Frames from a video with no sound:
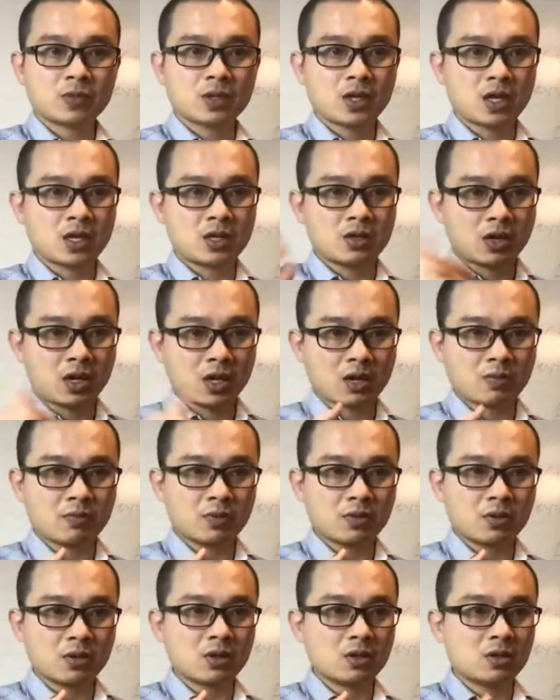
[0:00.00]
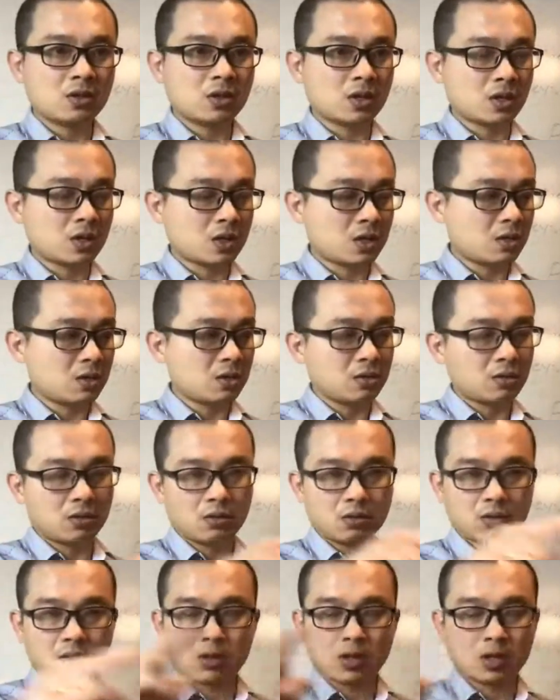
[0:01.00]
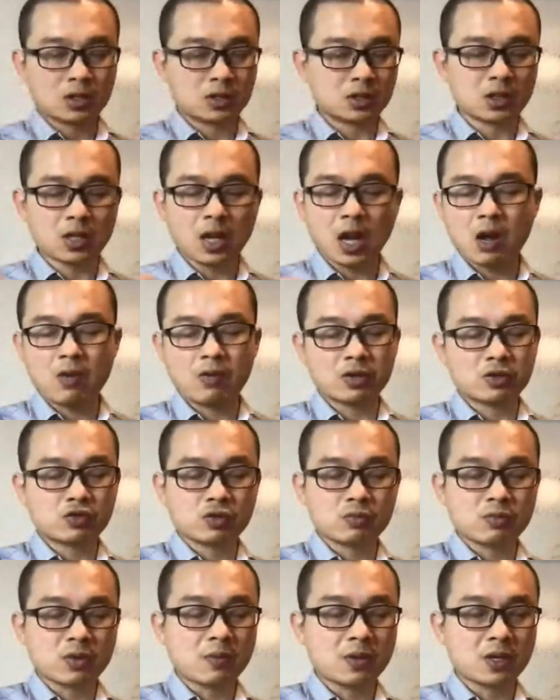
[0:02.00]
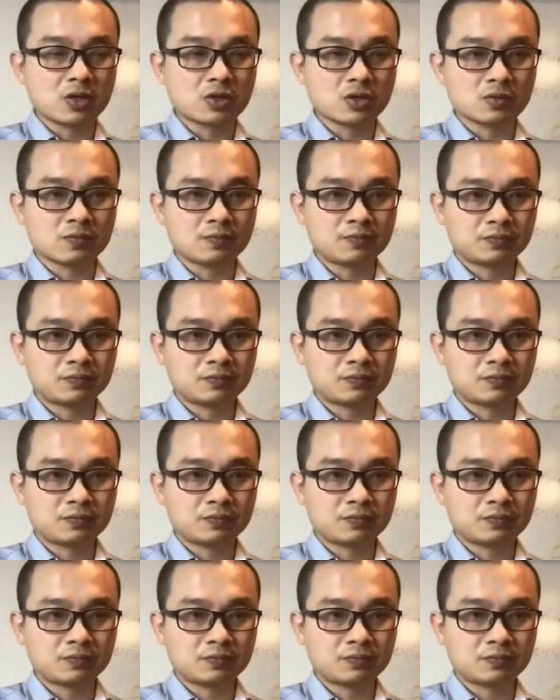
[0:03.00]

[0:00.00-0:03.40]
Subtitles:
and you come in, and then you can see how I treat my patient.